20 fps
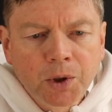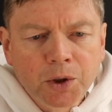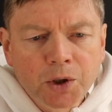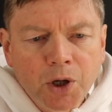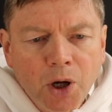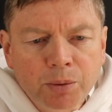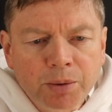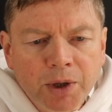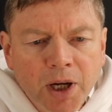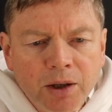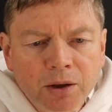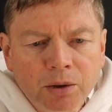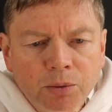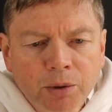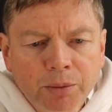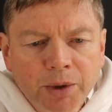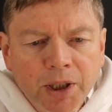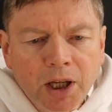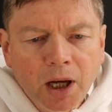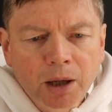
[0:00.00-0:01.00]
Topeth
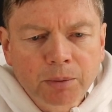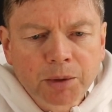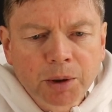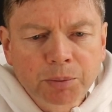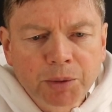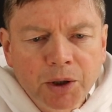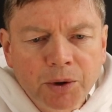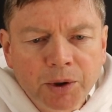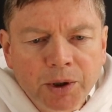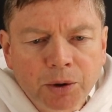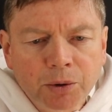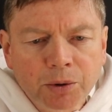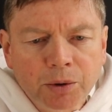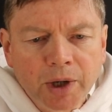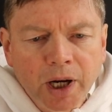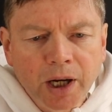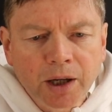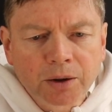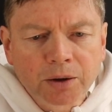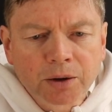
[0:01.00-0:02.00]
will become a burial
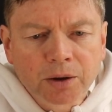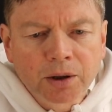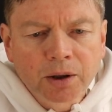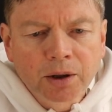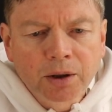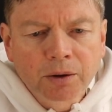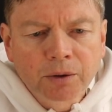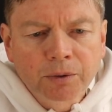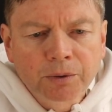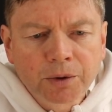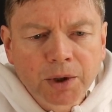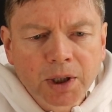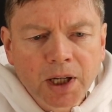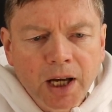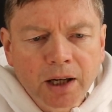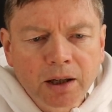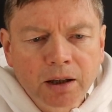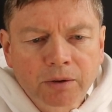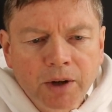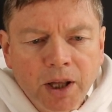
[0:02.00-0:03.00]
ground for
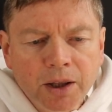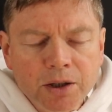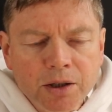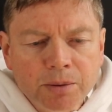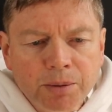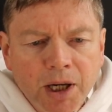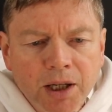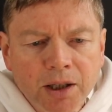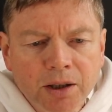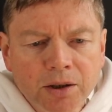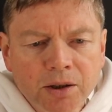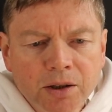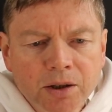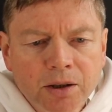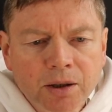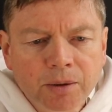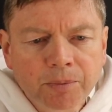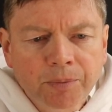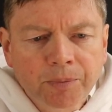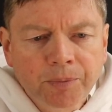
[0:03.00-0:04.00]
lack of other
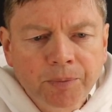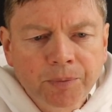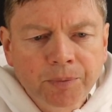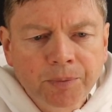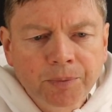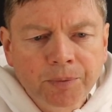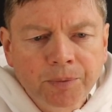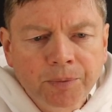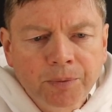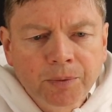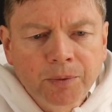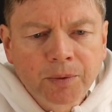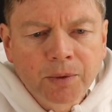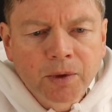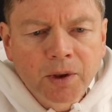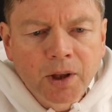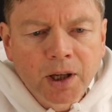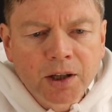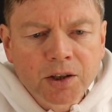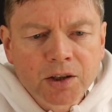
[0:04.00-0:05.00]
space.
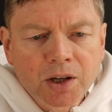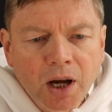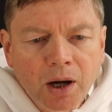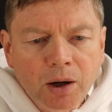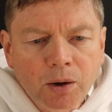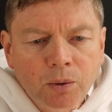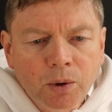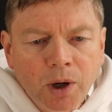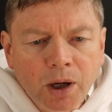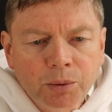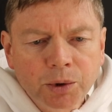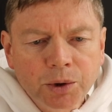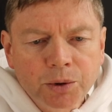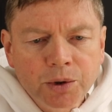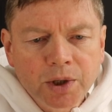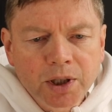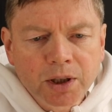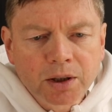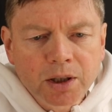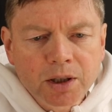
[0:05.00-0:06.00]
That is how I will
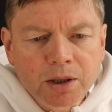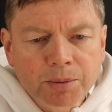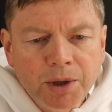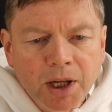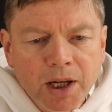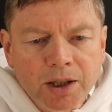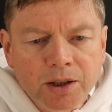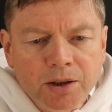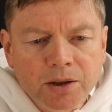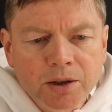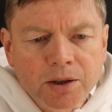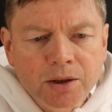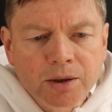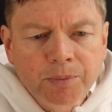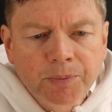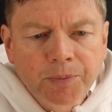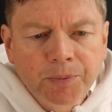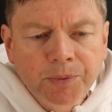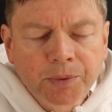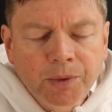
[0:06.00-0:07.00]
treat this place.
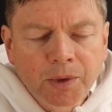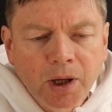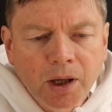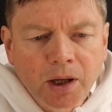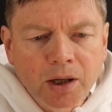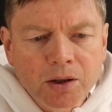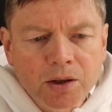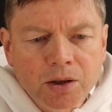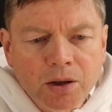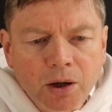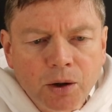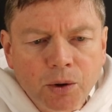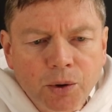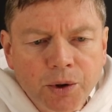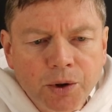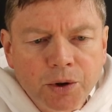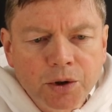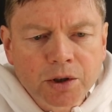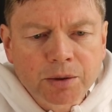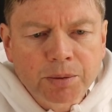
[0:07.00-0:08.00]
It is the
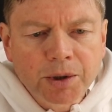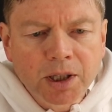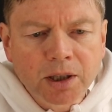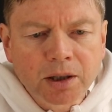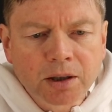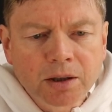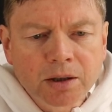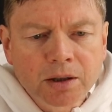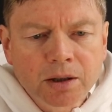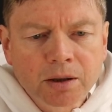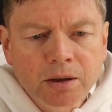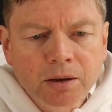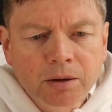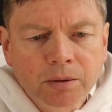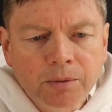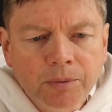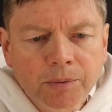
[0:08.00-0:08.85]
Lord who speaks.